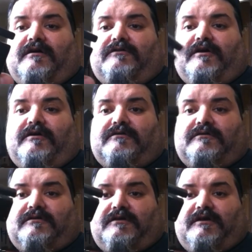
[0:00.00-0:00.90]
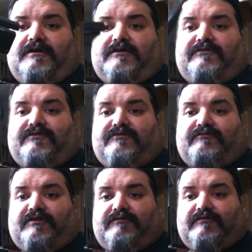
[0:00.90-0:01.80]
on there, and it's
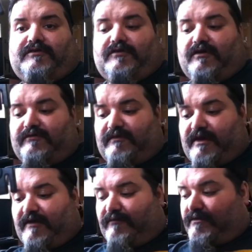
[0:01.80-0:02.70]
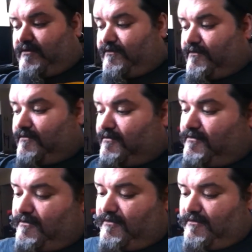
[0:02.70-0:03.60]
just really, really awesome to have one of those.
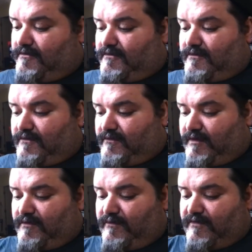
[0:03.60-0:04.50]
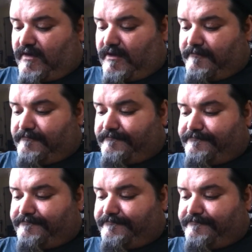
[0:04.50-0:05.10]
So I use that.